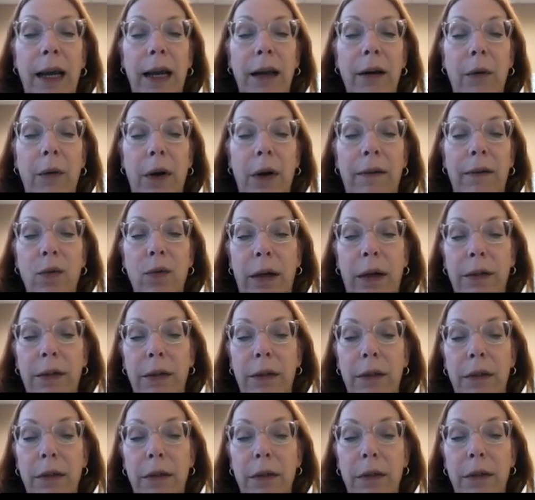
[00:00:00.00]
whatever you
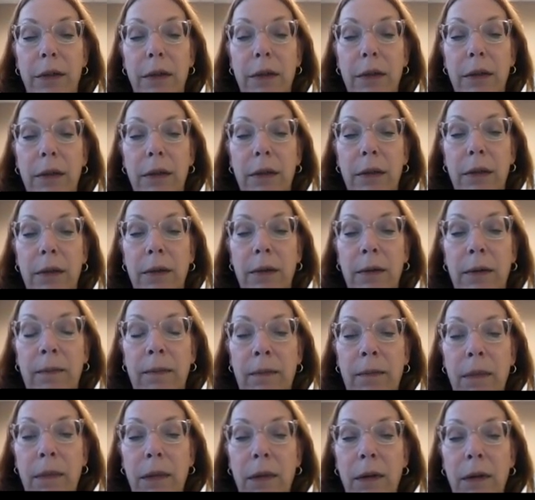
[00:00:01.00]
want.
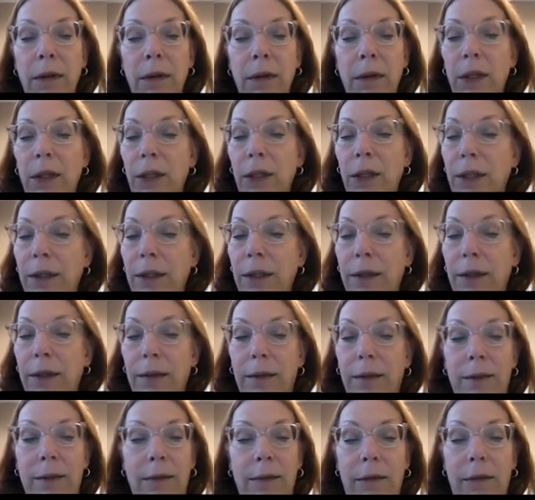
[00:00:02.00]
Just
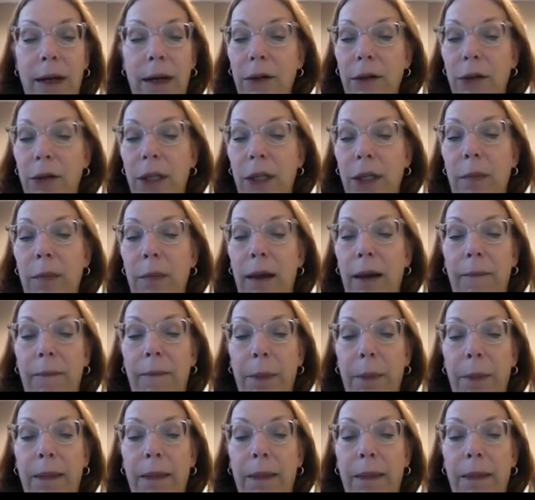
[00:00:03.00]
like a regular CMA.